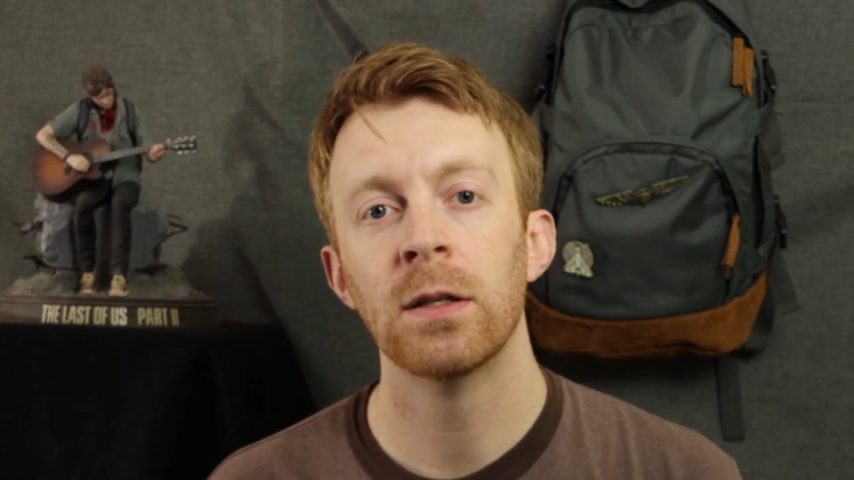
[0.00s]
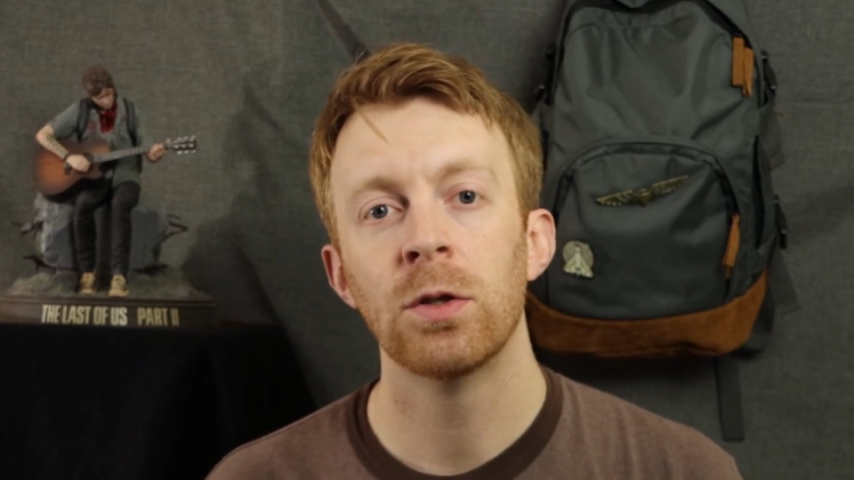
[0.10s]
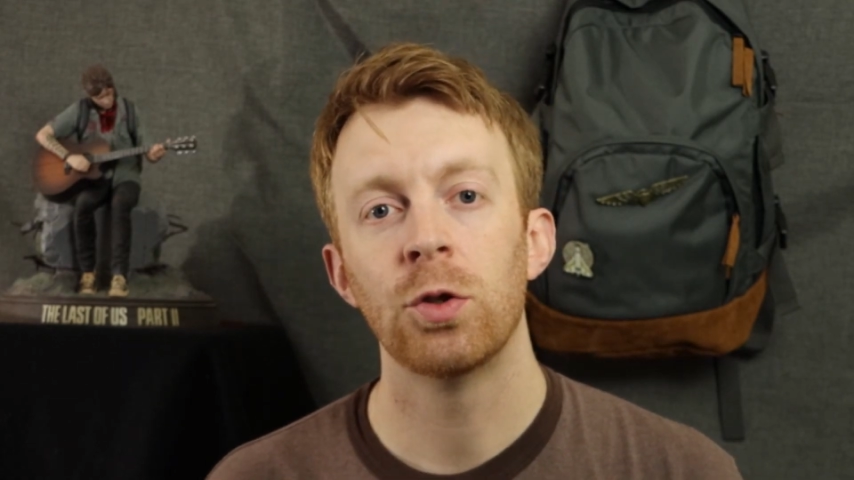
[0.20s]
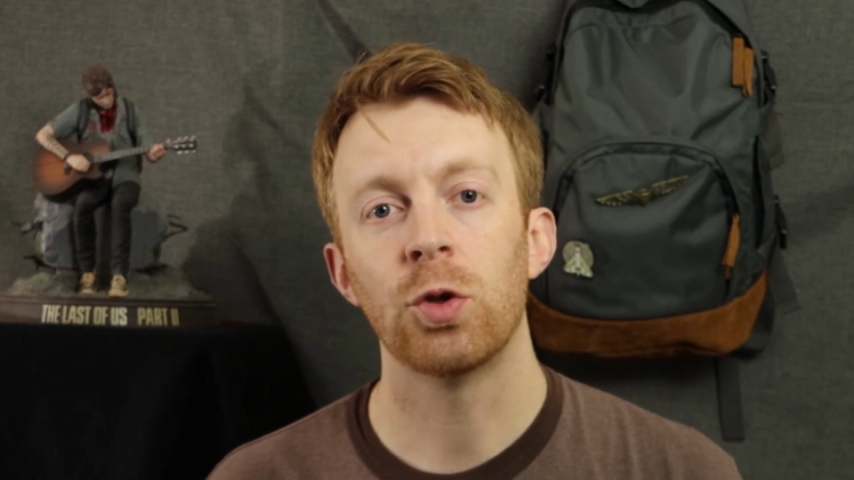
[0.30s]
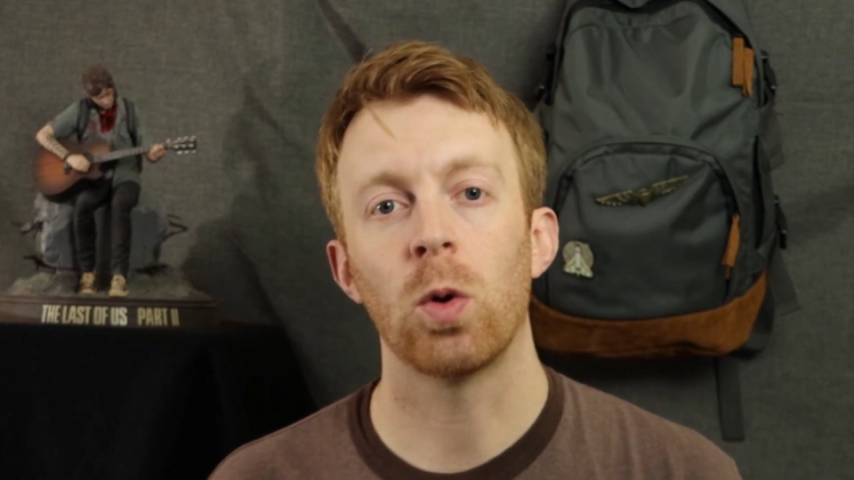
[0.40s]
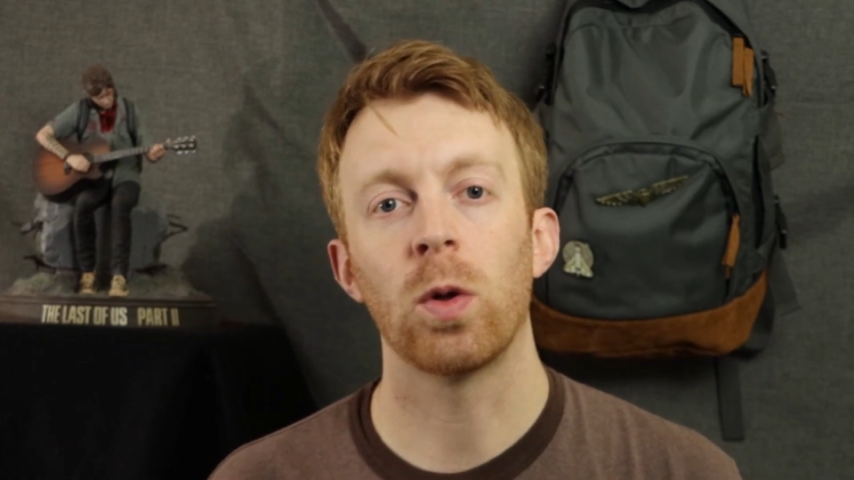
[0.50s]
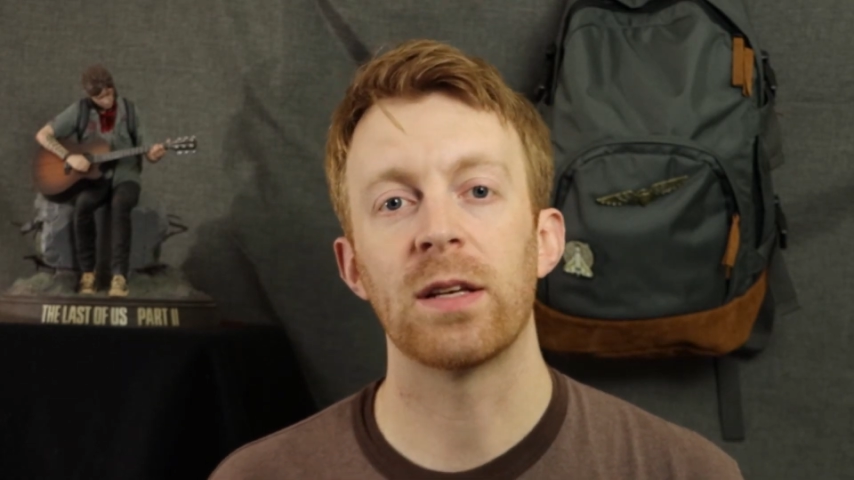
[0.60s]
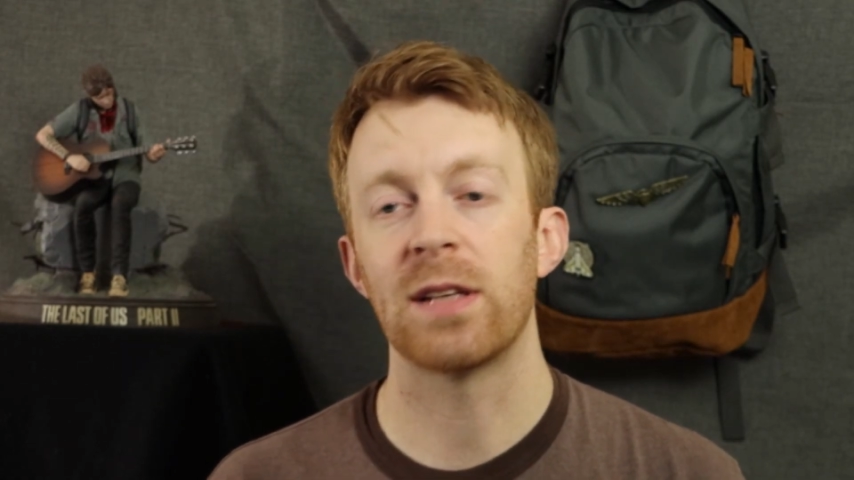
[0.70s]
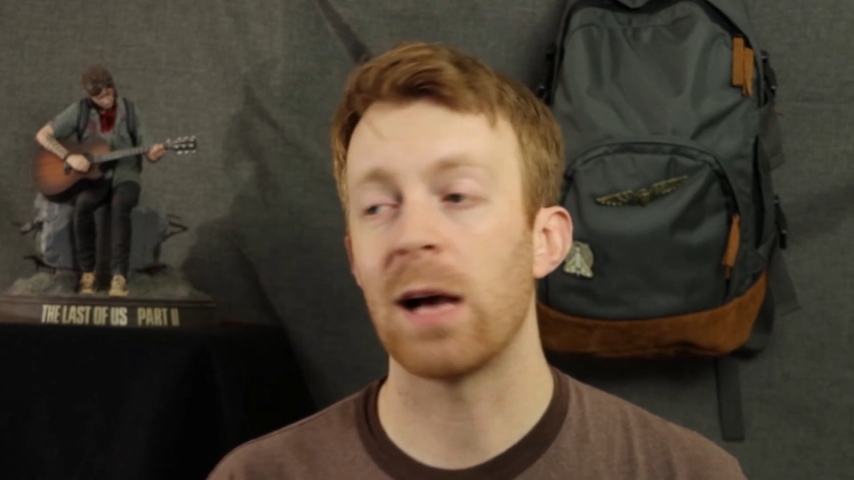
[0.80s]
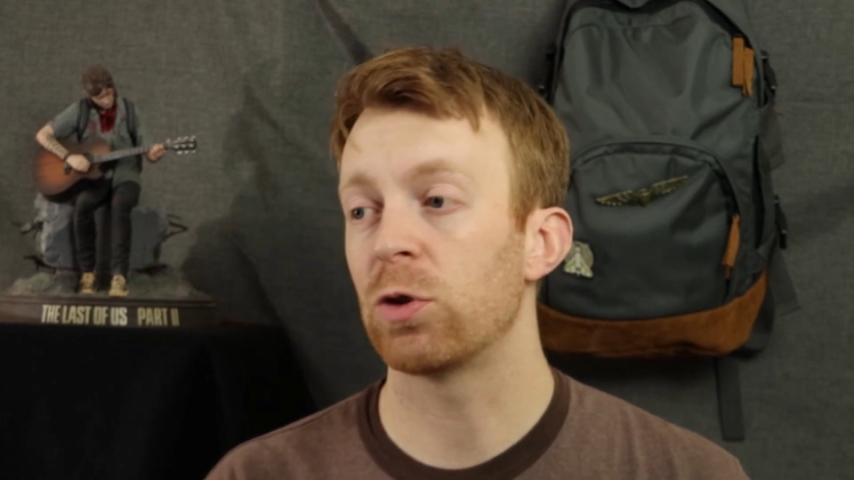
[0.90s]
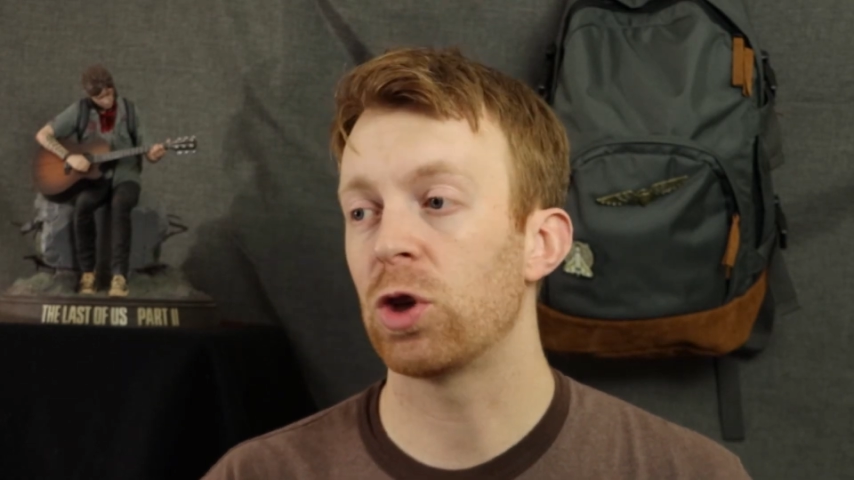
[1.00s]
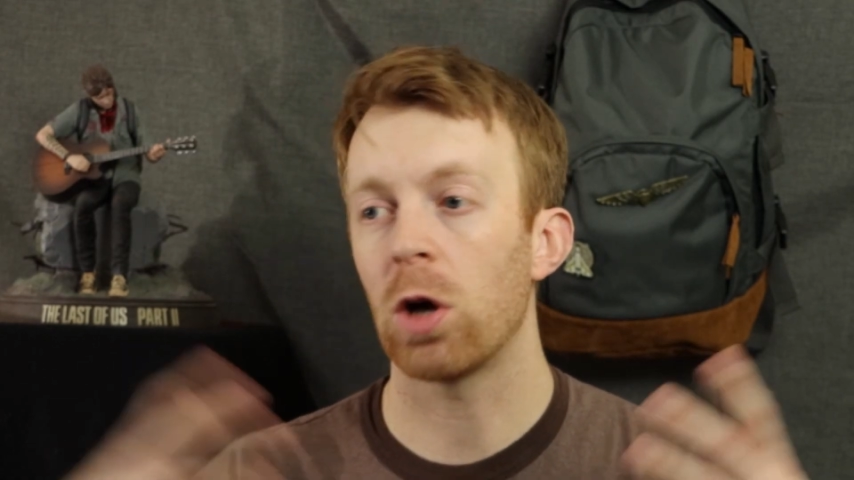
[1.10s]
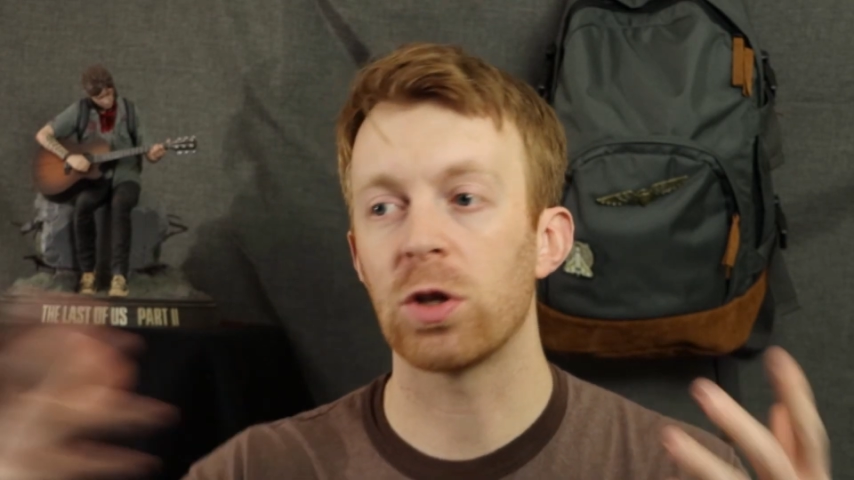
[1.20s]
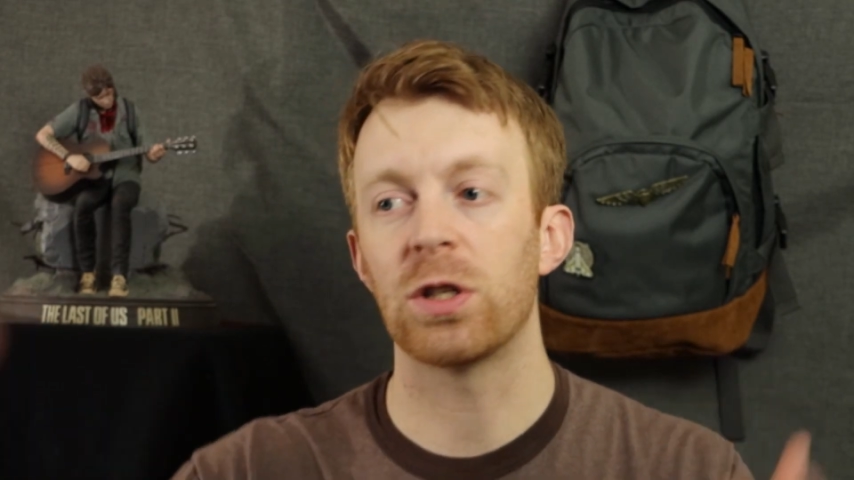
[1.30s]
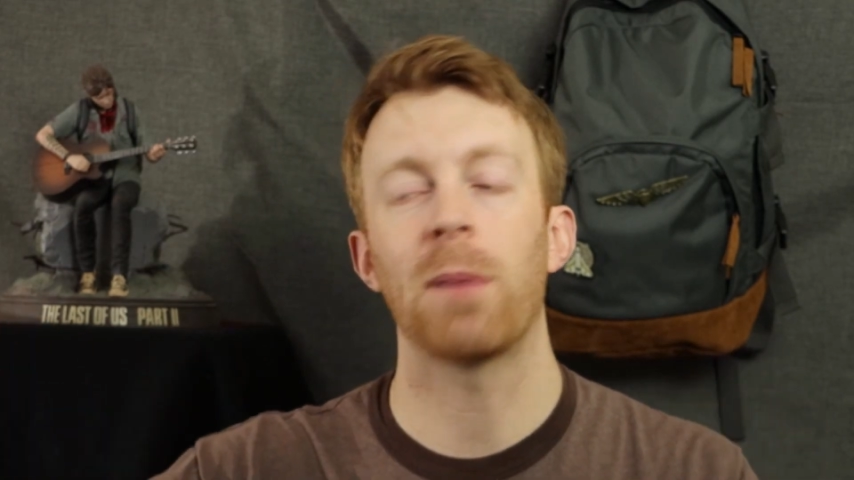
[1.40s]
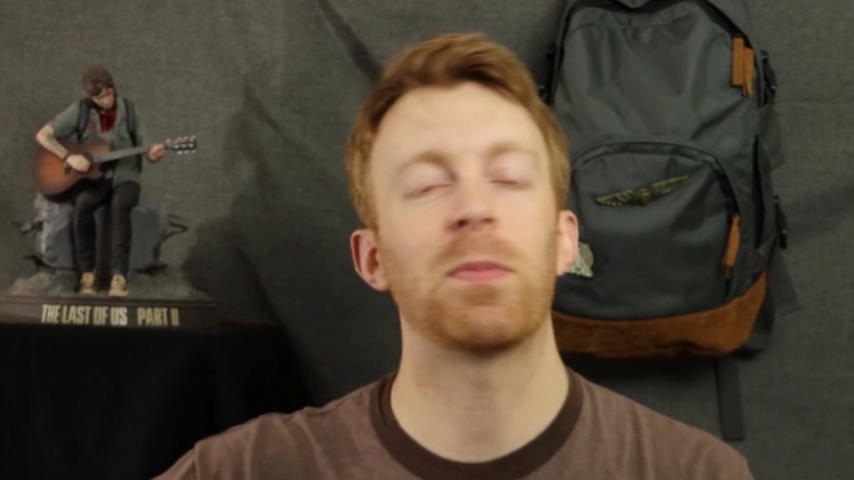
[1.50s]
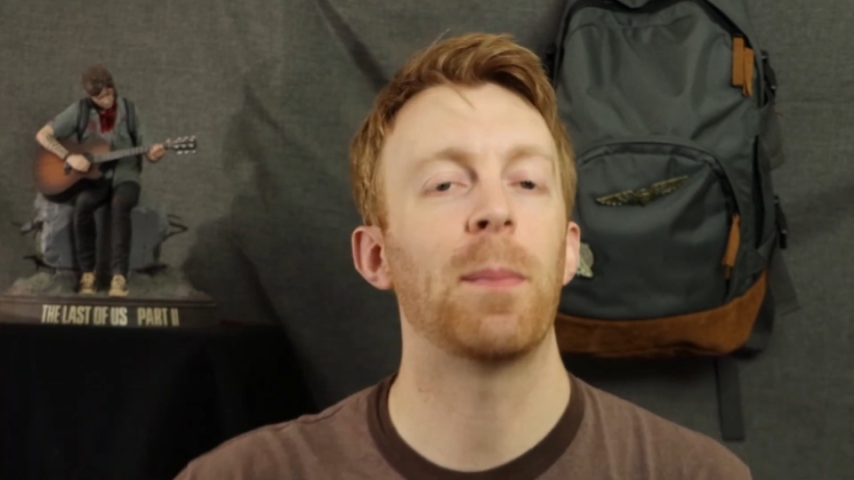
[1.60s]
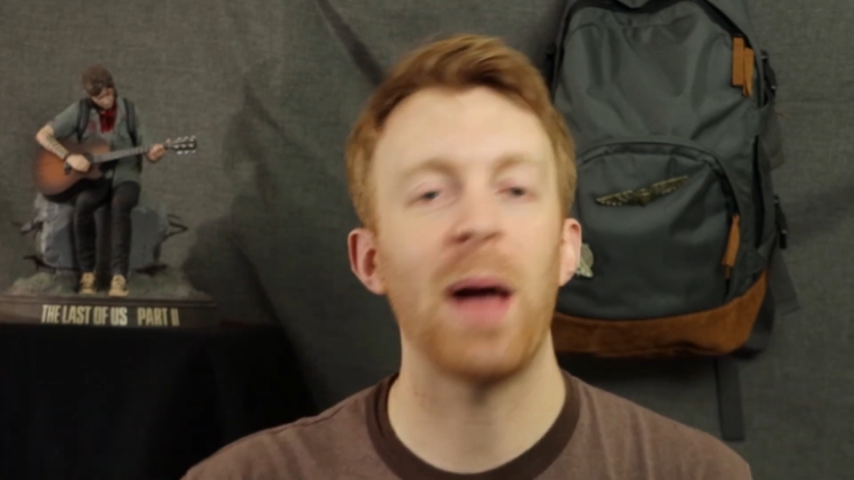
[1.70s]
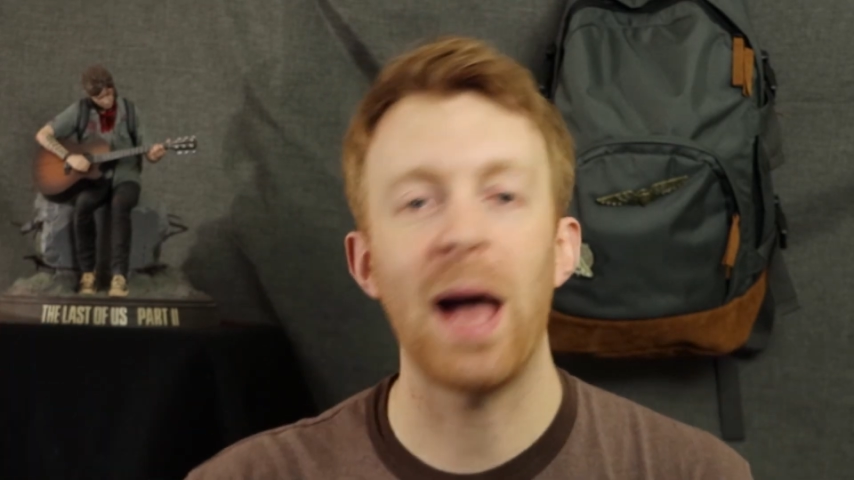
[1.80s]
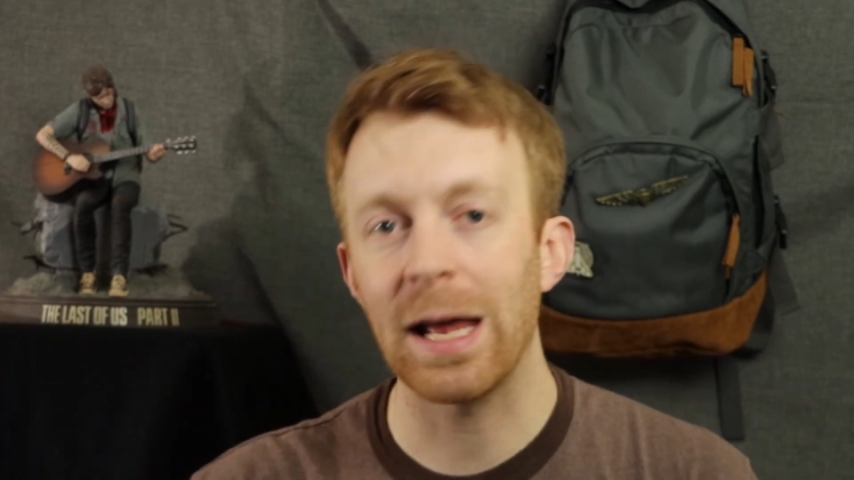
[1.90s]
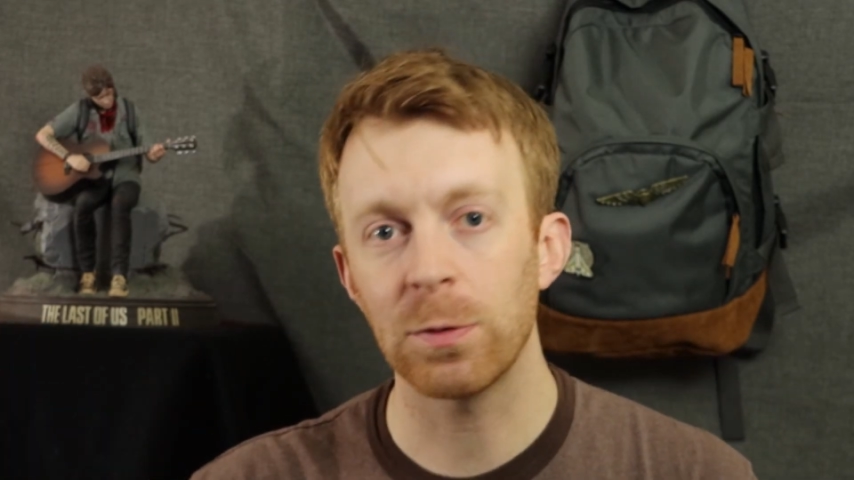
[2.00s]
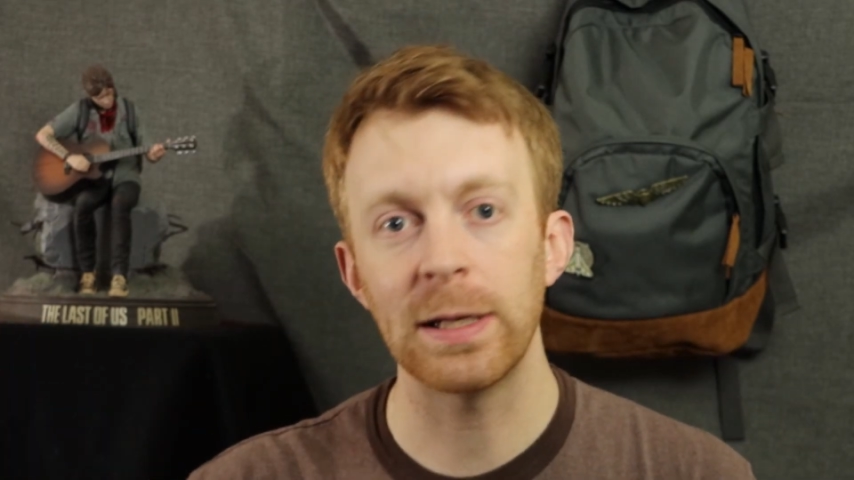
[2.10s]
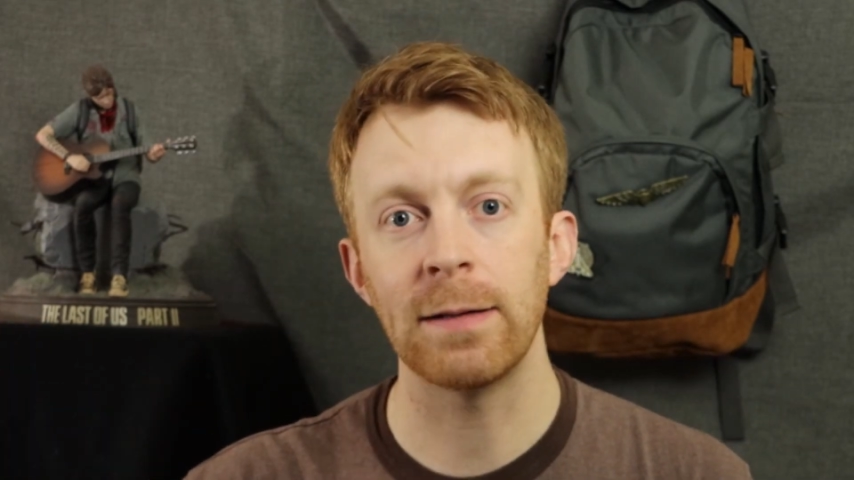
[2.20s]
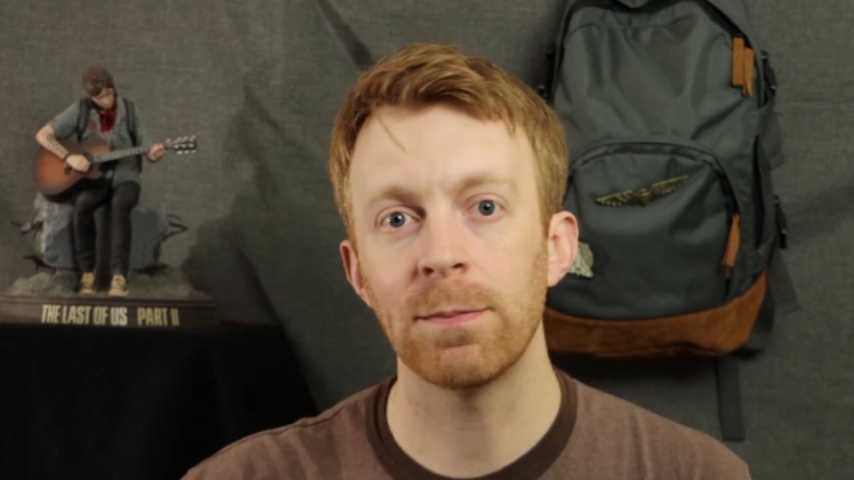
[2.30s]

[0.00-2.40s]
Joel has now charged up the battery